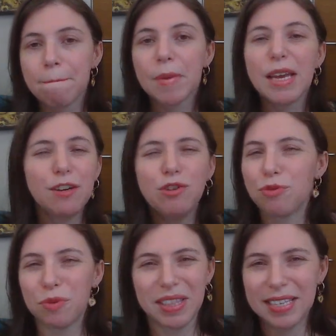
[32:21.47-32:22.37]
Can you
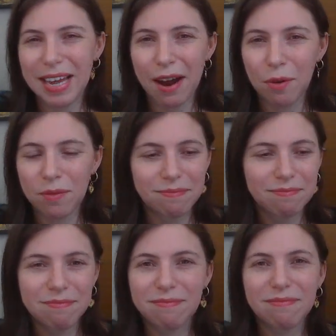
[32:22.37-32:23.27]
sort this out?
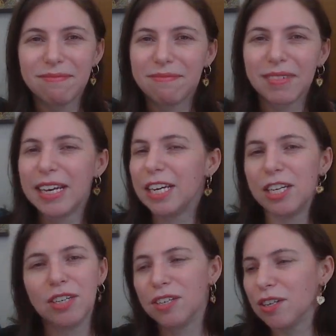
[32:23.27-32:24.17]
Like,
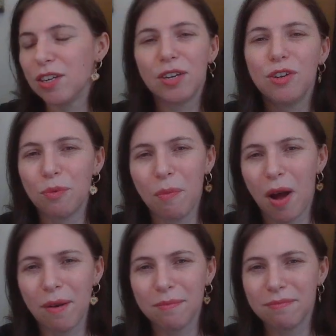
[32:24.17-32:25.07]
can your
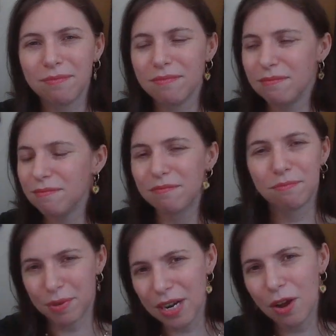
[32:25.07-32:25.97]
mom
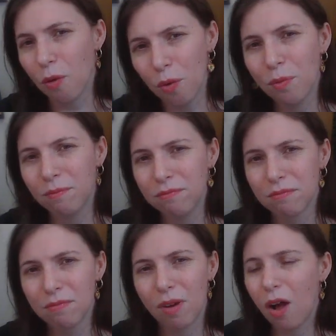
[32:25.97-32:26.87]
bring home
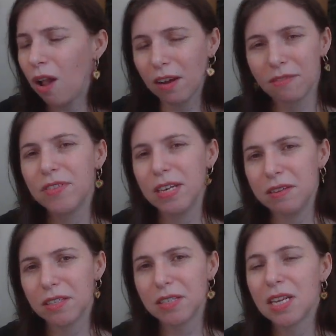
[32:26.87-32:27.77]
all of
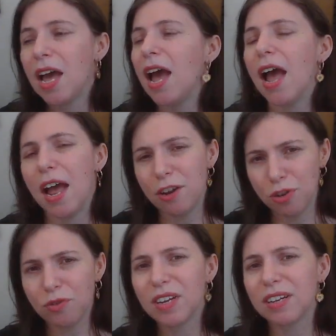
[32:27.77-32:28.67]
these and
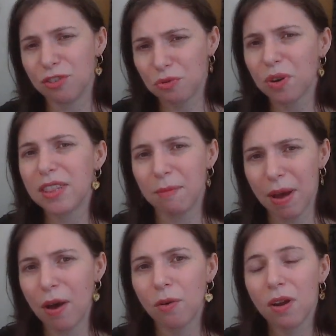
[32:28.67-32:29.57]
you can sort them
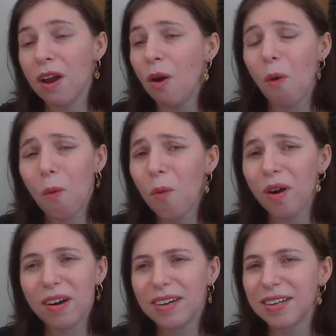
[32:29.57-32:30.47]
out?
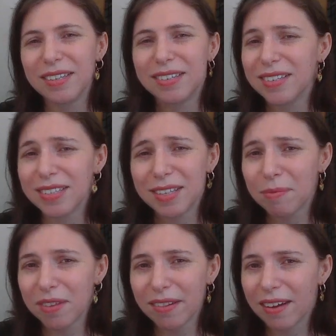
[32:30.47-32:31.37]
Or just accept
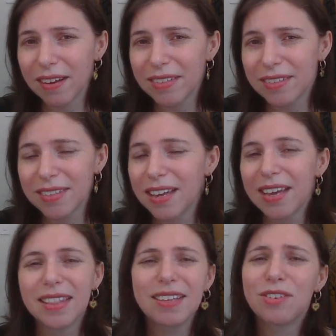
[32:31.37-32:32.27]
the loss.
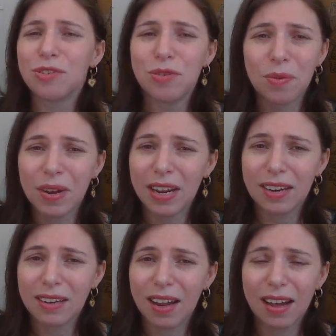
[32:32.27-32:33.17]
These are
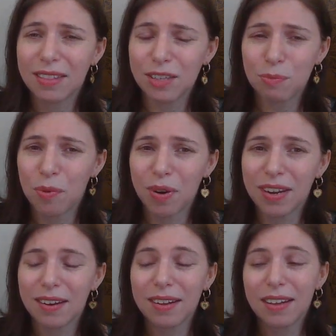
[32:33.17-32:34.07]
donated at this
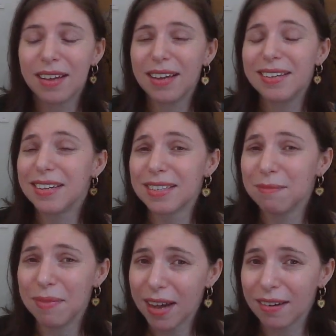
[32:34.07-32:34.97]
point. It
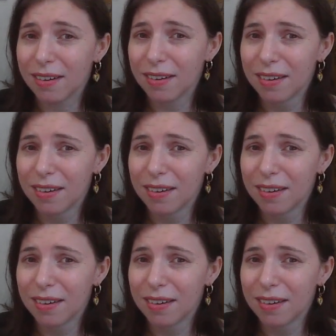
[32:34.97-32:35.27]
doesn't matter.